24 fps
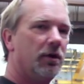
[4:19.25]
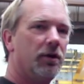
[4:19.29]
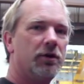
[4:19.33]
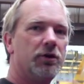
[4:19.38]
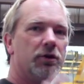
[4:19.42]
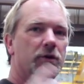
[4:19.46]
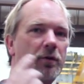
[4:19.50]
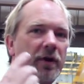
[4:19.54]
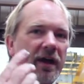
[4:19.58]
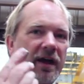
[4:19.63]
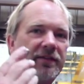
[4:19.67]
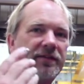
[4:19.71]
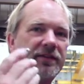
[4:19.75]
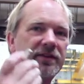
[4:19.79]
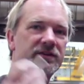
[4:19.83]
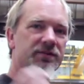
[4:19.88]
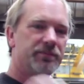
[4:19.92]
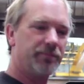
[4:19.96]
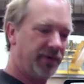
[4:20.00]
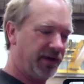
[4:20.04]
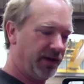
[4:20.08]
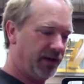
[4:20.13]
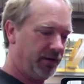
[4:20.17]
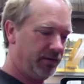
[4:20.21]
You add this
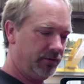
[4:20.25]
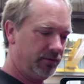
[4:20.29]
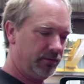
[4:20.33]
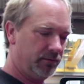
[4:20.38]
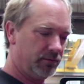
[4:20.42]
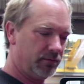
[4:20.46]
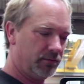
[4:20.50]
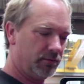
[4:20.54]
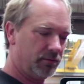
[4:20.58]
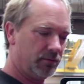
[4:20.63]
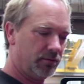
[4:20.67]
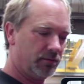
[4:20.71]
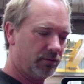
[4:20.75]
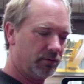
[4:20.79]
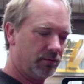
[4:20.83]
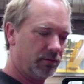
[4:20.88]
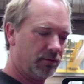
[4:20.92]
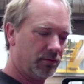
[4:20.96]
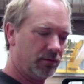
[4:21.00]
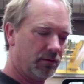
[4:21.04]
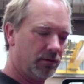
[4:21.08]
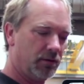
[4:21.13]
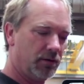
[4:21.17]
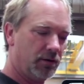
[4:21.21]
pin
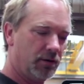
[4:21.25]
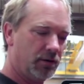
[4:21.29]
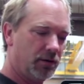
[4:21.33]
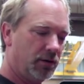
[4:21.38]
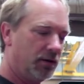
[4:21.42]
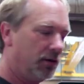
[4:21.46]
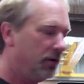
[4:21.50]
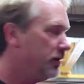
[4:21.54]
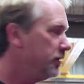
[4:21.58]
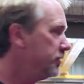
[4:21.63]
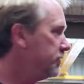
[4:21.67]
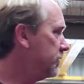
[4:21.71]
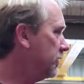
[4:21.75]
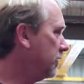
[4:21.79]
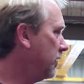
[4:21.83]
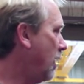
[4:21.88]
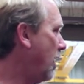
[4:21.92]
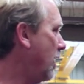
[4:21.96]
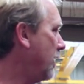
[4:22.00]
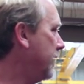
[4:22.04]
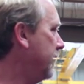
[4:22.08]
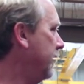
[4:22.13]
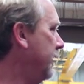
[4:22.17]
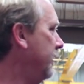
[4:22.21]
to
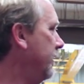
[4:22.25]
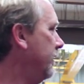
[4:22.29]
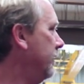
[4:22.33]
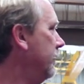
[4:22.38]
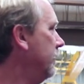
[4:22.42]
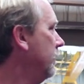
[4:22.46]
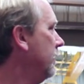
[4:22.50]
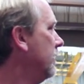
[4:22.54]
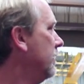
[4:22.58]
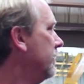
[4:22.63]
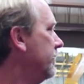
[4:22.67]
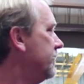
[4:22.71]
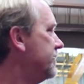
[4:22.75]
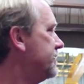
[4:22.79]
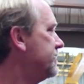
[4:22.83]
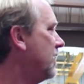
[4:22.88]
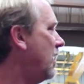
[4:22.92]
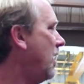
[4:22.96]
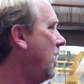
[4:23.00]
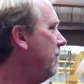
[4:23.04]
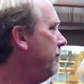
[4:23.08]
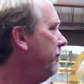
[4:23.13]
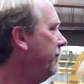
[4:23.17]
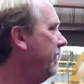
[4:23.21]
lock in the
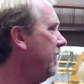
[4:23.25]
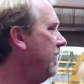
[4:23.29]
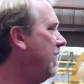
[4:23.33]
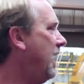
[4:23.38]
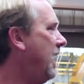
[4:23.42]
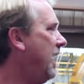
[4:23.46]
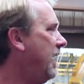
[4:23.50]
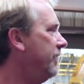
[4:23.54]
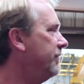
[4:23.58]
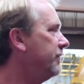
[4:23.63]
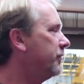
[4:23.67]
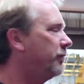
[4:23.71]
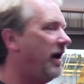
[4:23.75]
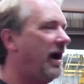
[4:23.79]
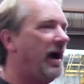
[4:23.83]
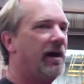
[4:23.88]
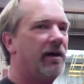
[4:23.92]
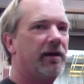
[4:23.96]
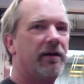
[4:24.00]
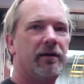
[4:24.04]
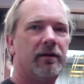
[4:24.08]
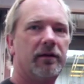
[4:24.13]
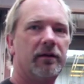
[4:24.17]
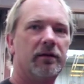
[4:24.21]
top and the
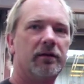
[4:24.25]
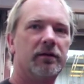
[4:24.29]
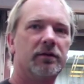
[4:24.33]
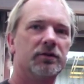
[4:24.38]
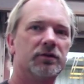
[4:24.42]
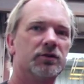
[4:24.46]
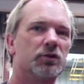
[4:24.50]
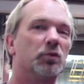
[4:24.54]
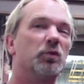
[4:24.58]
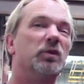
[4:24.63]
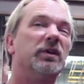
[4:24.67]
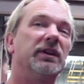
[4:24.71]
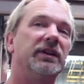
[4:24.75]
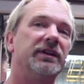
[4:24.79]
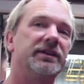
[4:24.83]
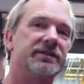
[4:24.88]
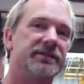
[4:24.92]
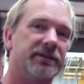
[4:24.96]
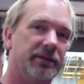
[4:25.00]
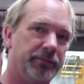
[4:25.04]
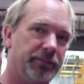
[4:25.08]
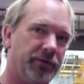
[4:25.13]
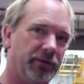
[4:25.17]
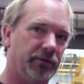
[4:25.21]
rack. It's really
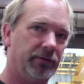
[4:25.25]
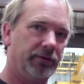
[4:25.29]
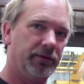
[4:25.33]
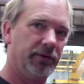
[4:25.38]
simple.